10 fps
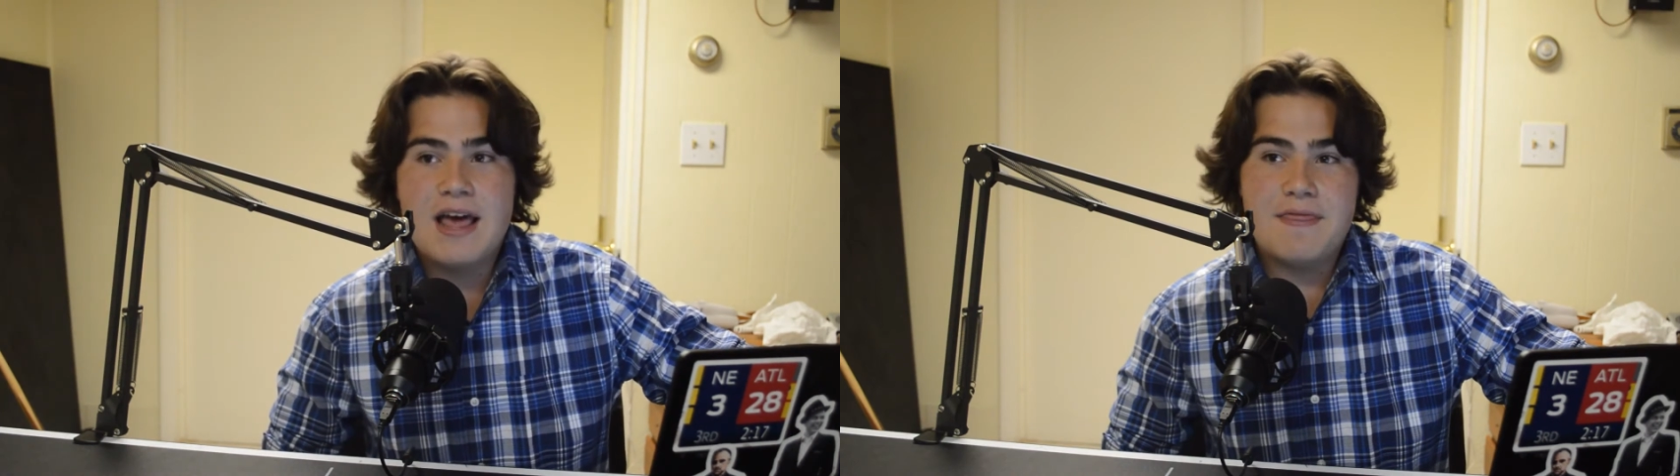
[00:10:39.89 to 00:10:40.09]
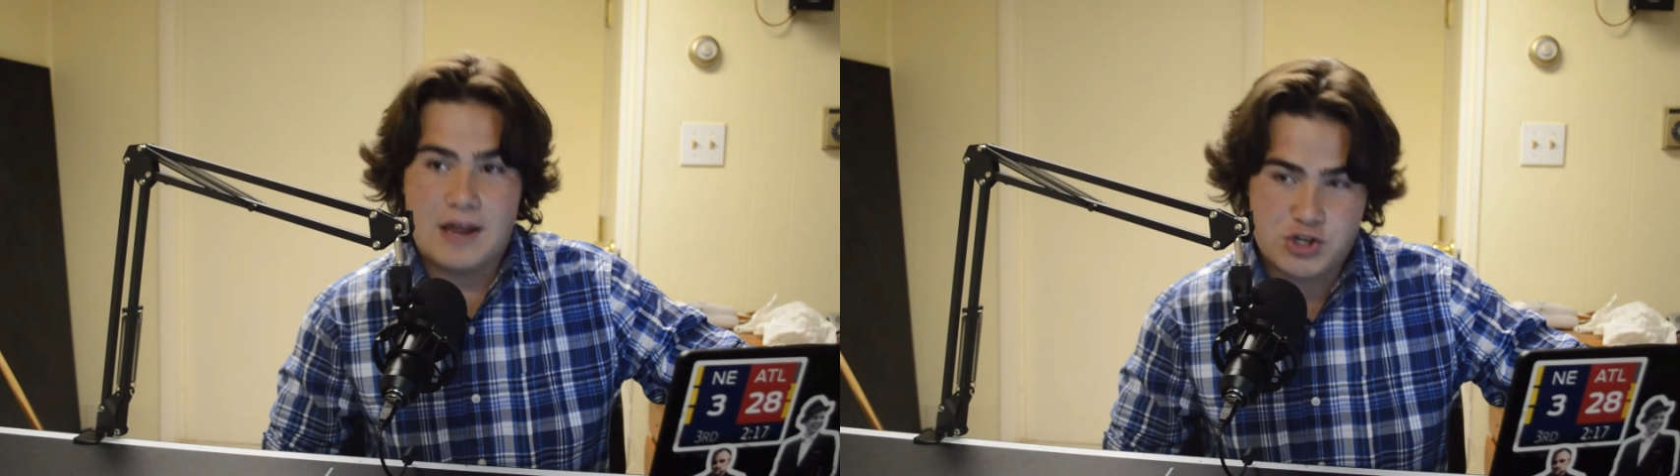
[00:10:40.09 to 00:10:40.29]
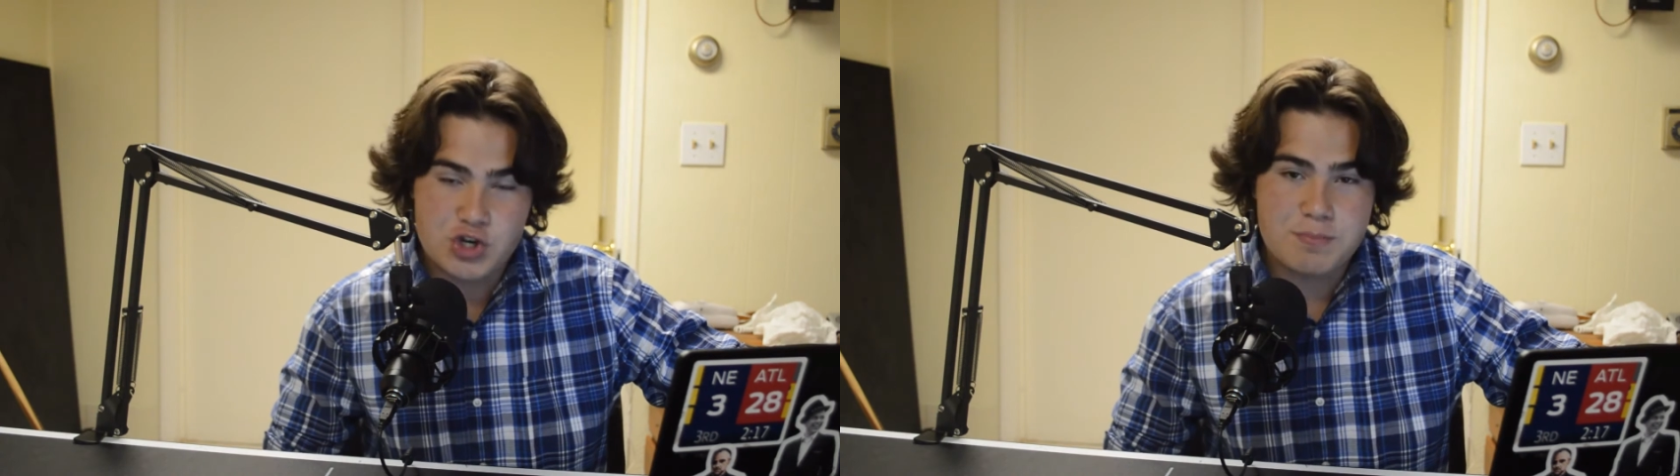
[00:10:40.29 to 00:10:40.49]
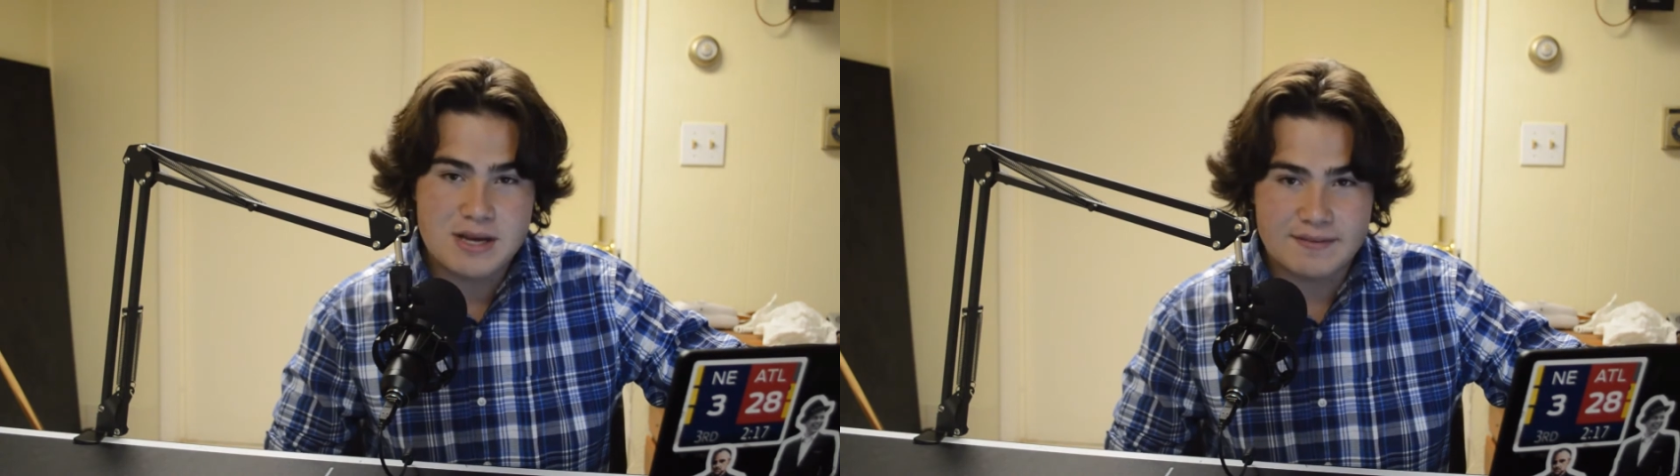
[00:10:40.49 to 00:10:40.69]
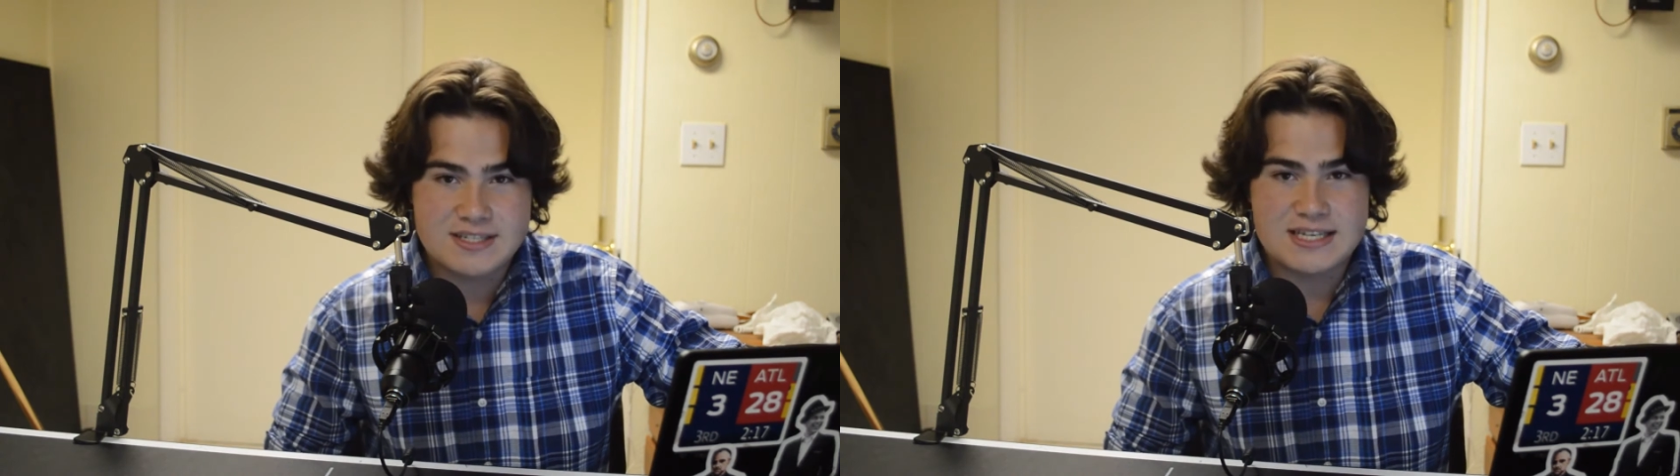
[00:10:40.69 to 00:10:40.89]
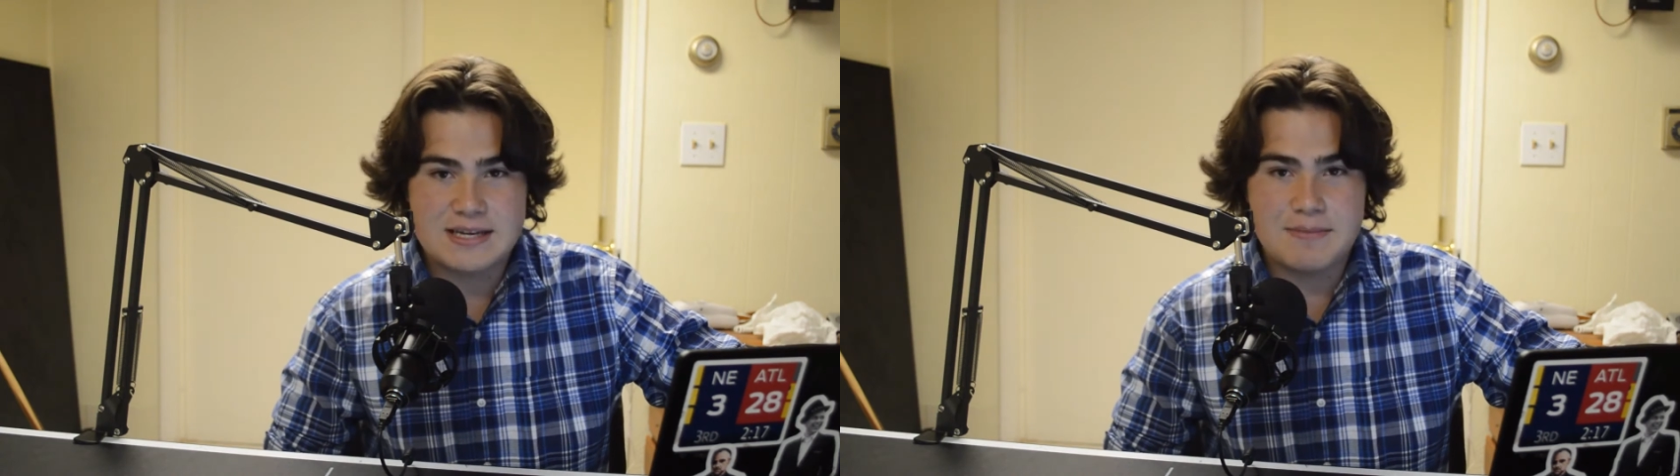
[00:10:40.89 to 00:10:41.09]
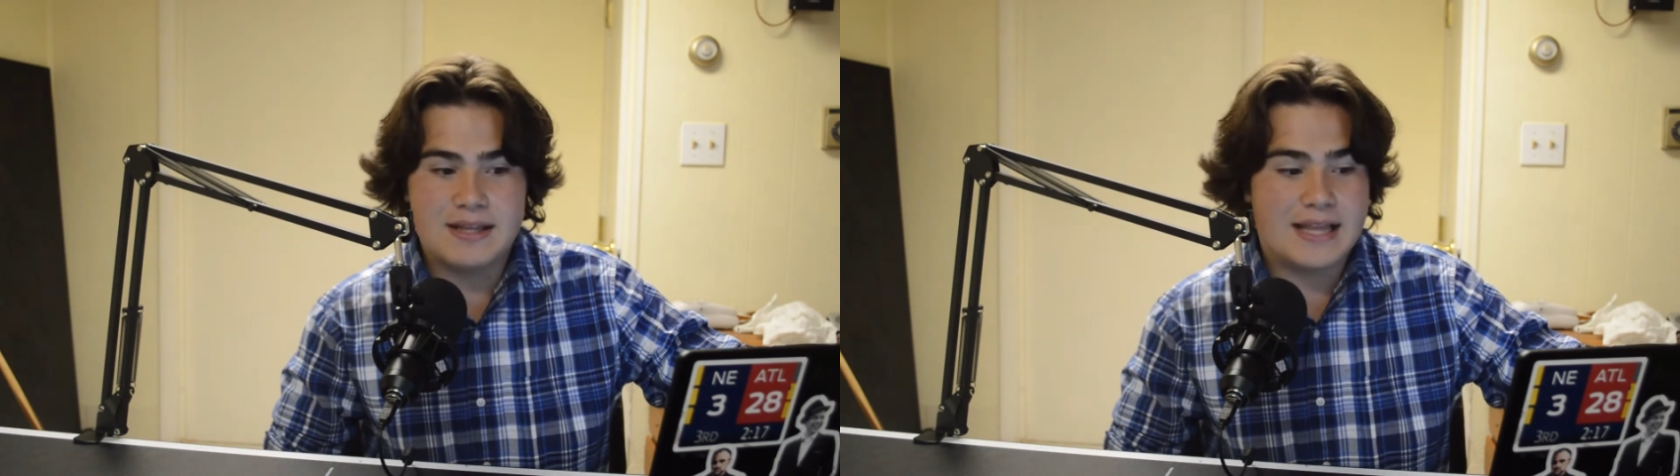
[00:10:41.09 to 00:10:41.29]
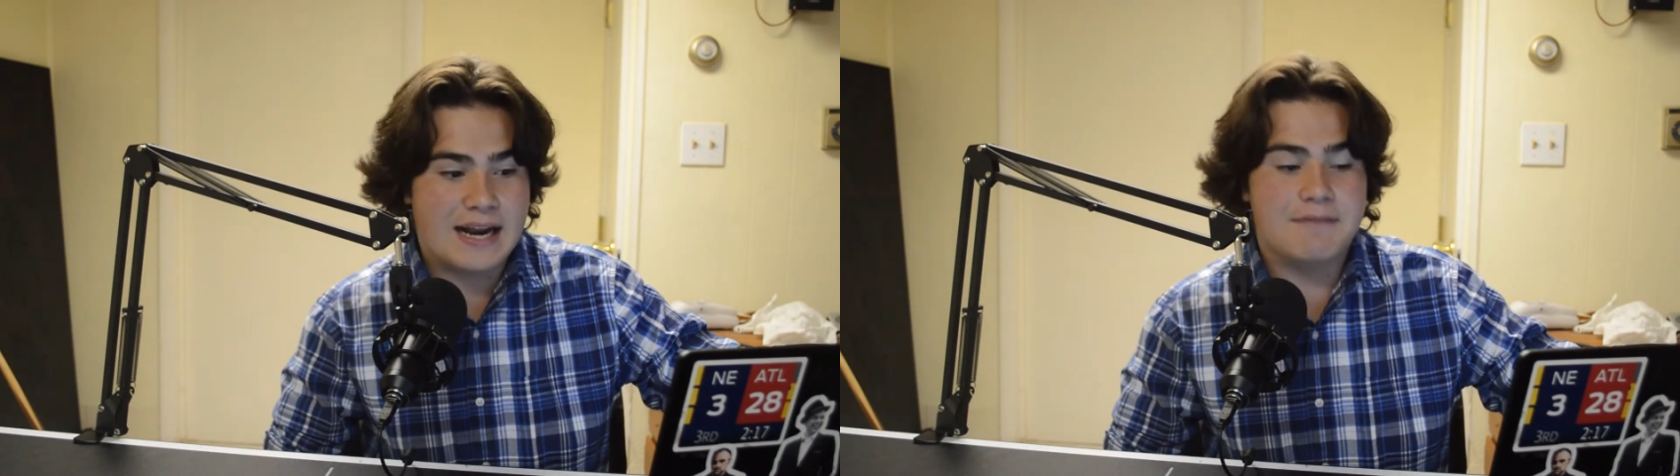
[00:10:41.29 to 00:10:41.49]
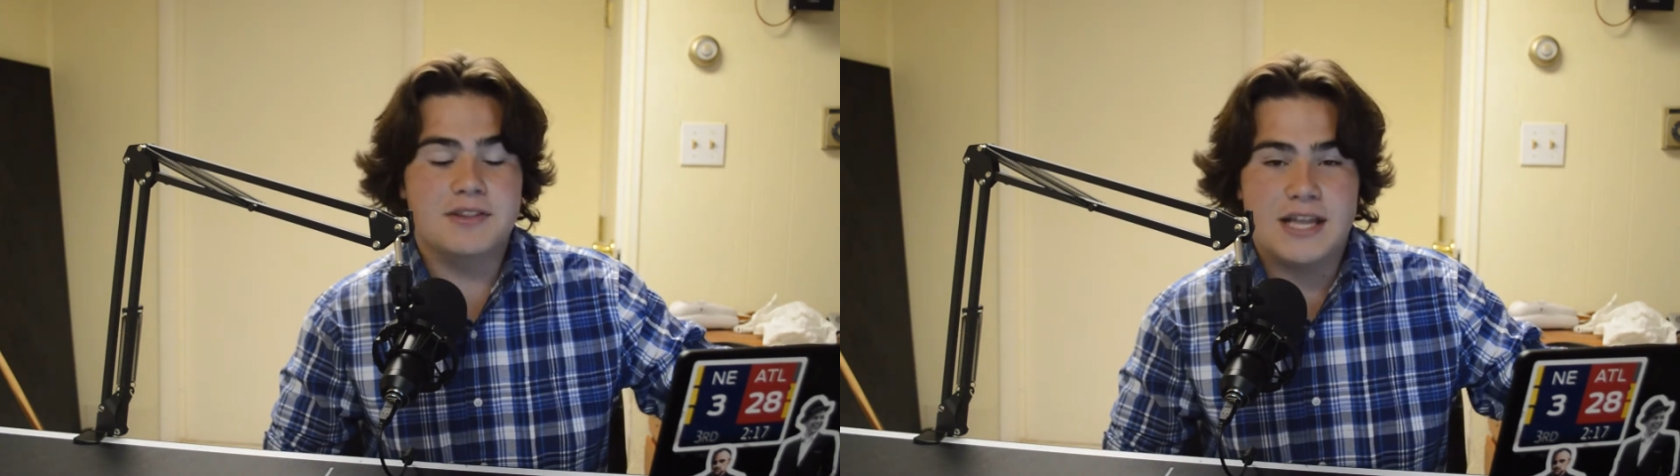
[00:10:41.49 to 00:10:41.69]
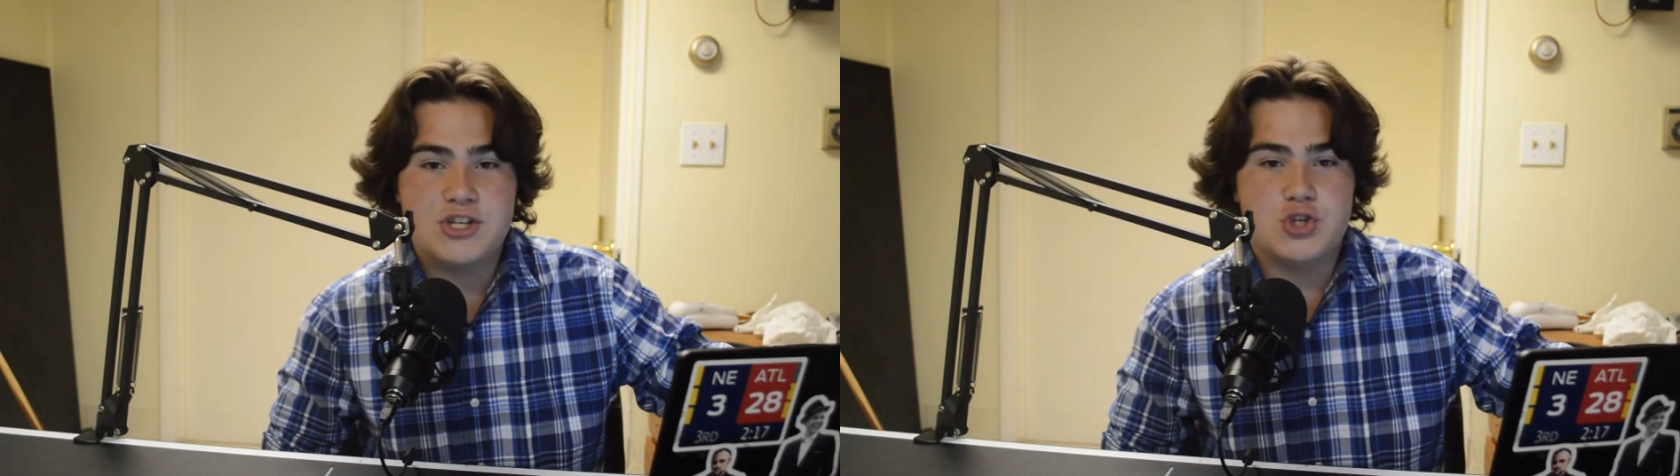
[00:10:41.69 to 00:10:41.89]
that should be on the team and that have
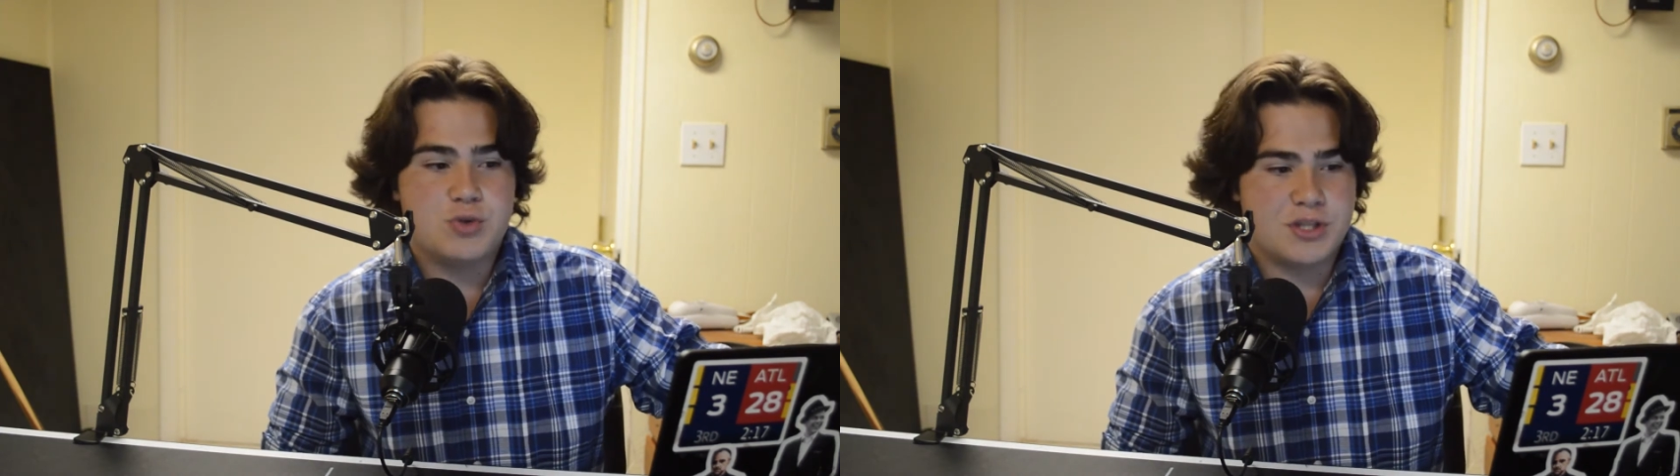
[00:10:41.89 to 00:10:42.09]
led you to